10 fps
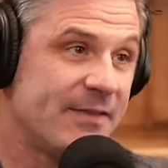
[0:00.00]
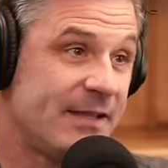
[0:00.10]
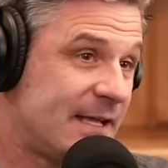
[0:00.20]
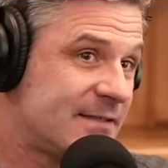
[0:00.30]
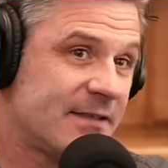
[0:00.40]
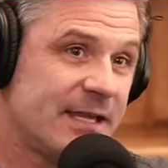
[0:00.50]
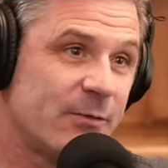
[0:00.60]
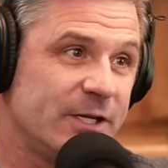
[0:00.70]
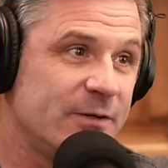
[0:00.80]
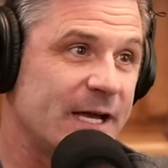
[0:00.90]
yeah that, that's the
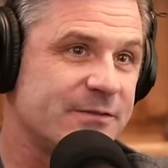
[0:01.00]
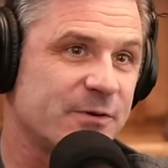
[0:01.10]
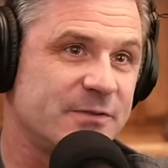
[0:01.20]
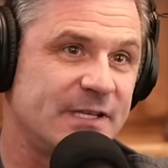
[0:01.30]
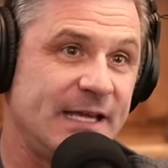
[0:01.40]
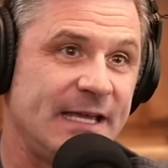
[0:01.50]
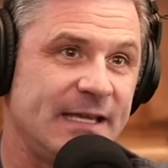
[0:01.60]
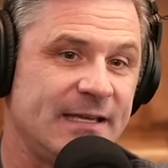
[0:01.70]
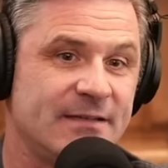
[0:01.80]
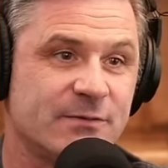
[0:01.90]
thing. What you guys rode today
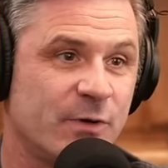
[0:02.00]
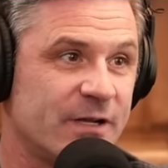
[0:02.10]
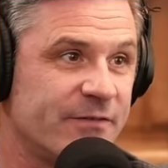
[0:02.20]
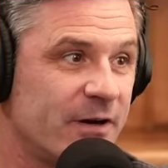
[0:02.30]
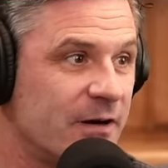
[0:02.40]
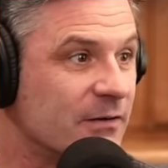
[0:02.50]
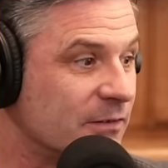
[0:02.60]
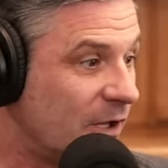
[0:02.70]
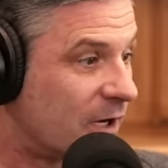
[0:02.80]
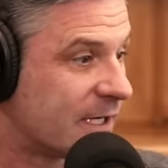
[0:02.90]
is one of our
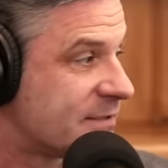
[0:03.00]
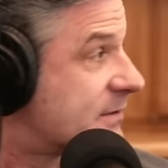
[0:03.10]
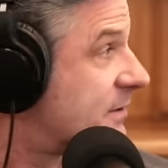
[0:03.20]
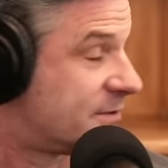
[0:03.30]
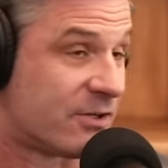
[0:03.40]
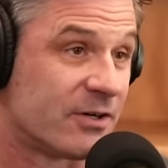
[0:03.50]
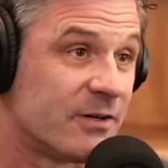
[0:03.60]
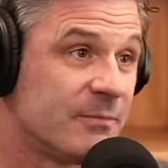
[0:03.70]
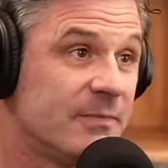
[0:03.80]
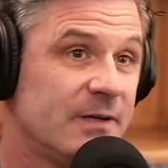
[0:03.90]
longest
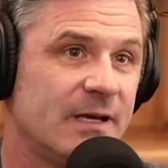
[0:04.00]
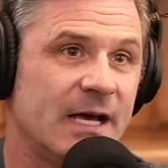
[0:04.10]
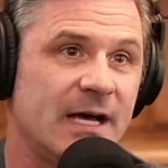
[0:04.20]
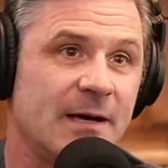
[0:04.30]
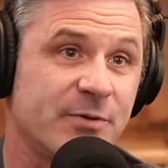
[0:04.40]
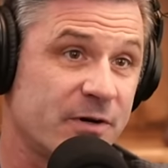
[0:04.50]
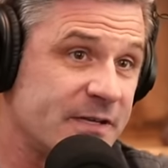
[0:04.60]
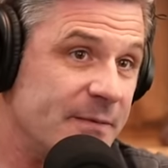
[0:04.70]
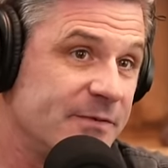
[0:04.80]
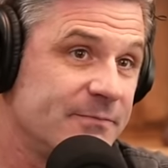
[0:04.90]
term uh,
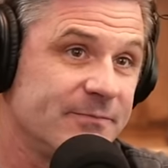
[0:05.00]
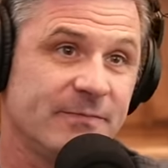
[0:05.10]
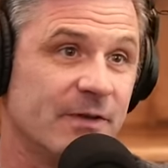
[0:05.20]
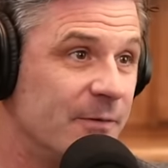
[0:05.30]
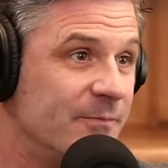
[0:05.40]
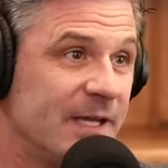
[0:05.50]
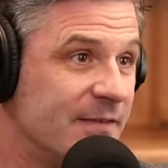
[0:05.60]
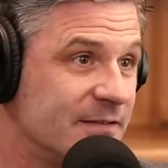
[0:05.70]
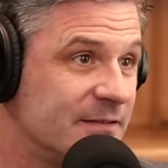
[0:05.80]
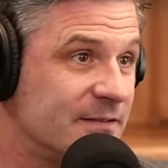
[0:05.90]
prototypes. So
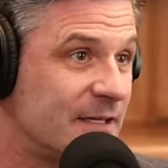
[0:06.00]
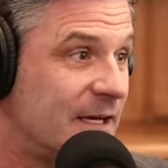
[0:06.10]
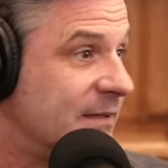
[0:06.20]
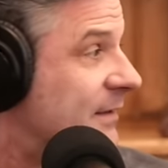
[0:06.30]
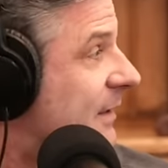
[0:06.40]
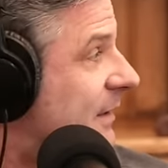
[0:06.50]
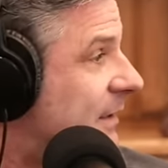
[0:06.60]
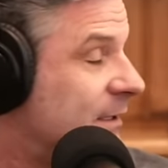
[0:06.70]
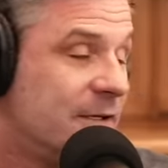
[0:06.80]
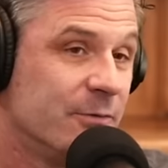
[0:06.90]
yeah, this is uh,
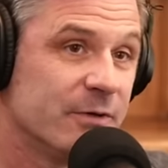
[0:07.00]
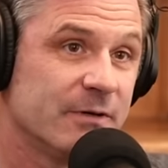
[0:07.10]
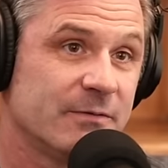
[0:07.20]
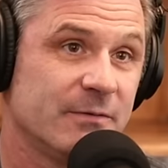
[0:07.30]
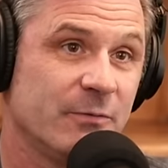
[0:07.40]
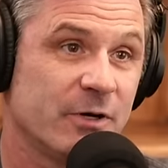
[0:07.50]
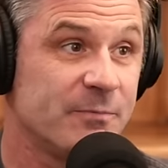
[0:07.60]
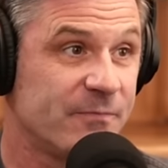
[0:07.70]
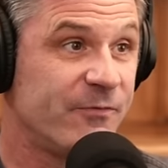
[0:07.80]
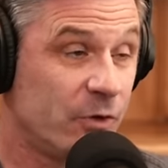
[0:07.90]
we're we're
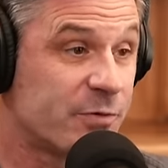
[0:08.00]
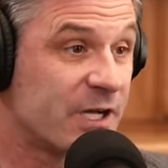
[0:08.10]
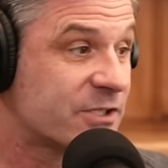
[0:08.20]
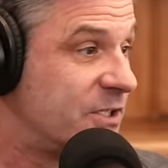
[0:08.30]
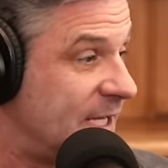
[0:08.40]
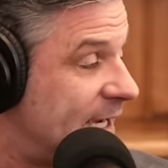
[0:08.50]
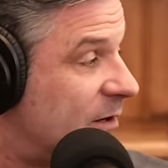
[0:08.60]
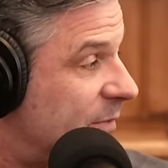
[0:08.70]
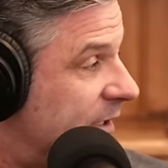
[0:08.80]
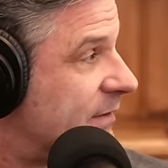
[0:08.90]
in full production
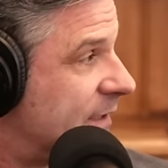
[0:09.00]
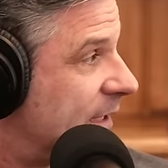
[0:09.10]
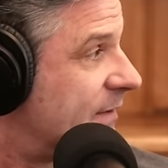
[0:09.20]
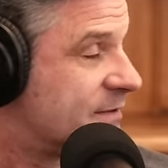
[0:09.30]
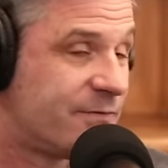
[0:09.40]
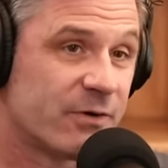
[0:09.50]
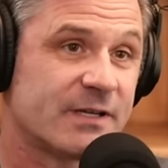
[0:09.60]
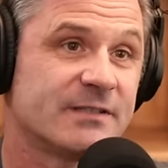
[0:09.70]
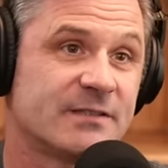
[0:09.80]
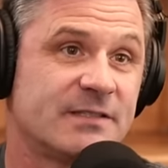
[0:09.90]
now, but yeah, this
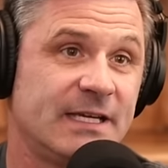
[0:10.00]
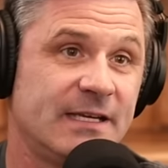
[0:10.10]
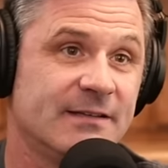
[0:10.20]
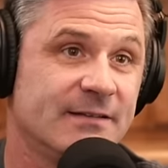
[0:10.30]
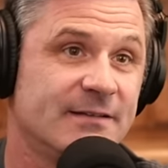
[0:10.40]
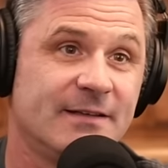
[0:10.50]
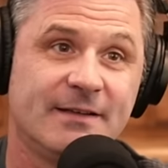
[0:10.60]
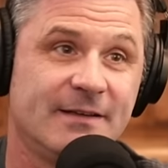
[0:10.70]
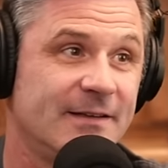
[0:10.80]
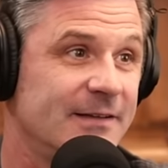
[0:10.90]
fork has seen
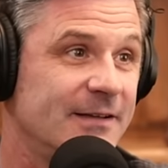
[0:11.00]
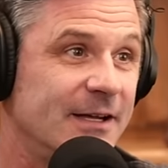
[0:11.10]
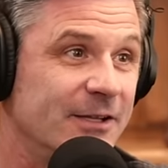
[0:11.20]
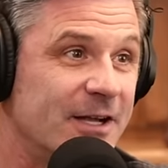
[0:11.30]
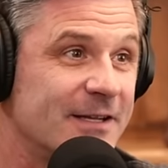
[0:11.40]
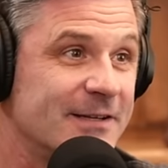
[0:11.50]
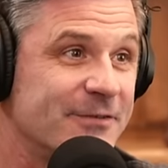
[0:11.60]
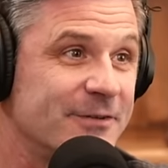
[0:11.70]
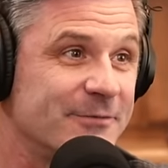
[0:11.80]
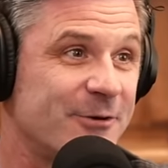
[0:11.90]
a lot of
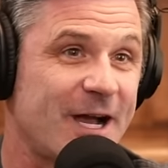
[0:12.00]
different